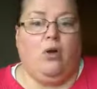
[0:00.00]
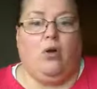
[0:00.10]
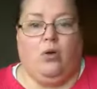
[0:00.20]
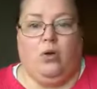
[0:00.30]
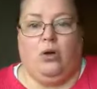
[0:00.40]

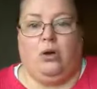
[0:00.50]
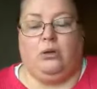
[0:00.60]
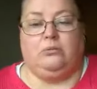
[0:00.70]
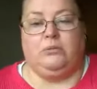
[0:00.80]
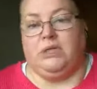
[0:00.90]

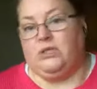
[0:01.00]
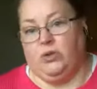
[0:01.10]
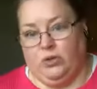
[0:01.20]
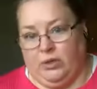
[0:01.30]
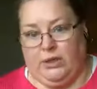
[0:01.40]
or it's
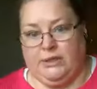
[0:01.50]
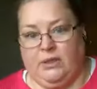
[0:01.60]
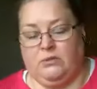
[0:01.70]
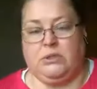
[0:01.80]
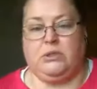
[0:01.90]
your night
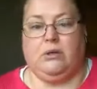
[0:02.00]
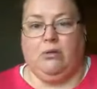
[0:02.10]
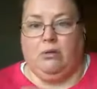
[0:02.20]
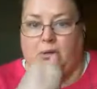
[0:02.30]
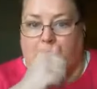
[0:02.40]
out,
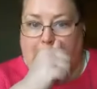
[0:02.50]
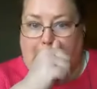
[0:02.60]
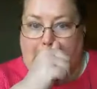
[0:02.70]
or,